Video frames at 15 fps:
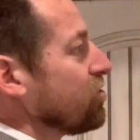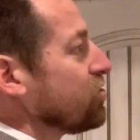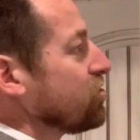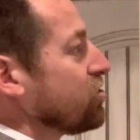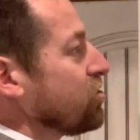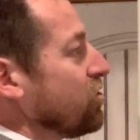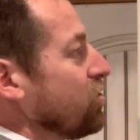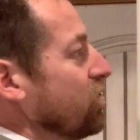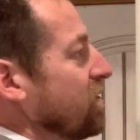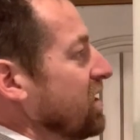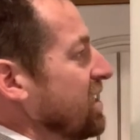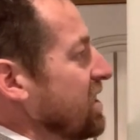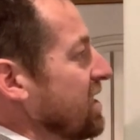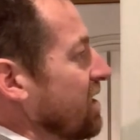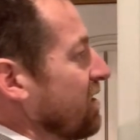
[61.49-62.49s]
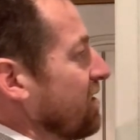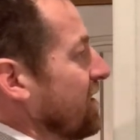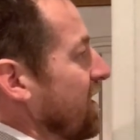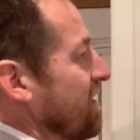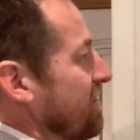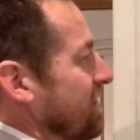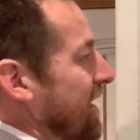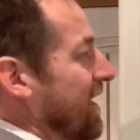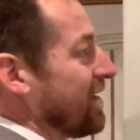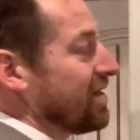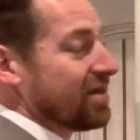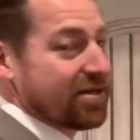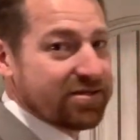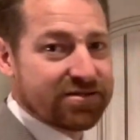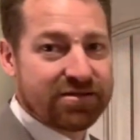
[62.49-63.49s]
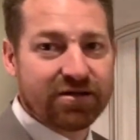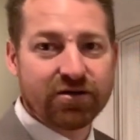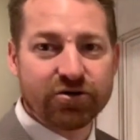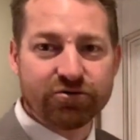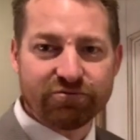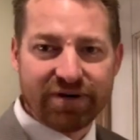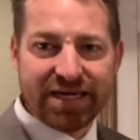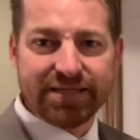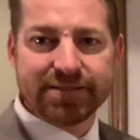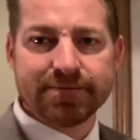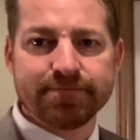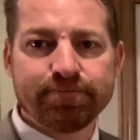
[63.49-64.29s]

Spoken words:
to here, and that is great.